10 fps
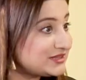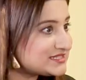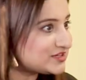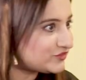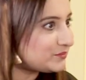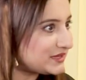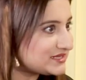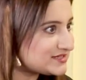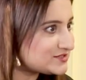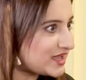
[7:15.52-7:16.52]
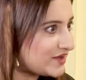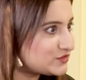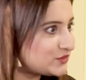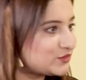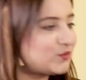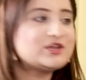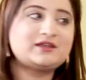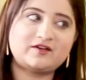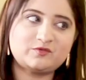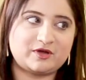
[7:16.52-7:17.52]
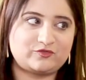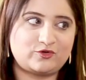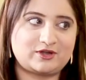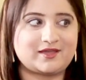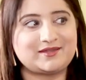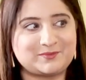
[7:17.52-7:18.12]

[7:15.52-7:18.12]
all these different places you have yeah. to go. What do you love about Fortnite?